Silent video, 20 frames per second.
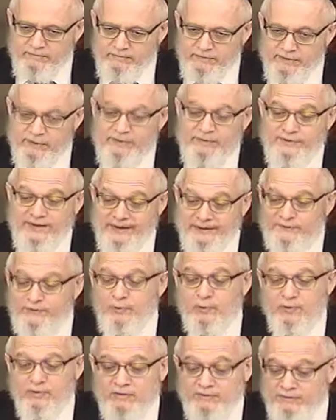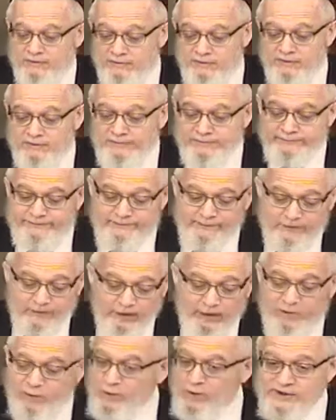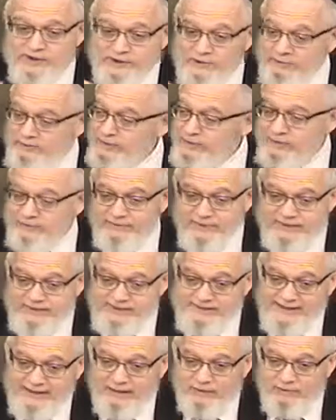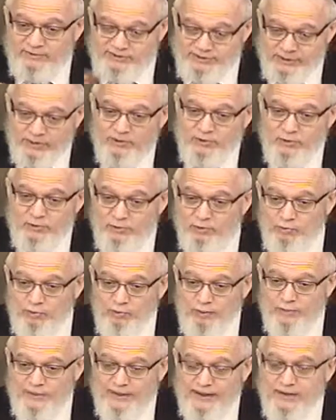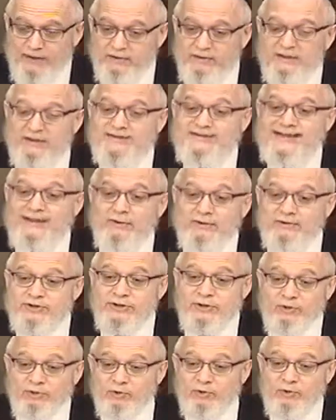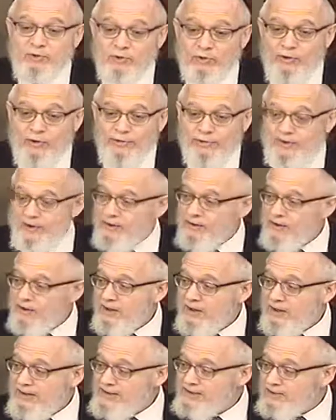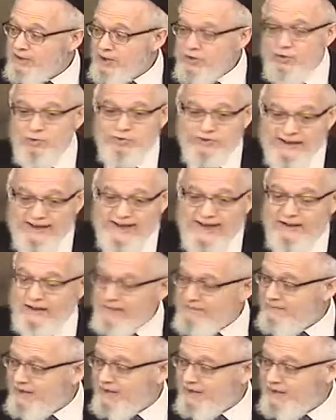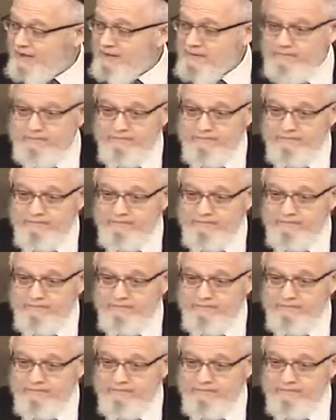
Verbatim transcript: So therefore, otherwise the, the, the seller is going to do the wrong thing. The seller is going to do the wrong thing. He's going to use the, the money.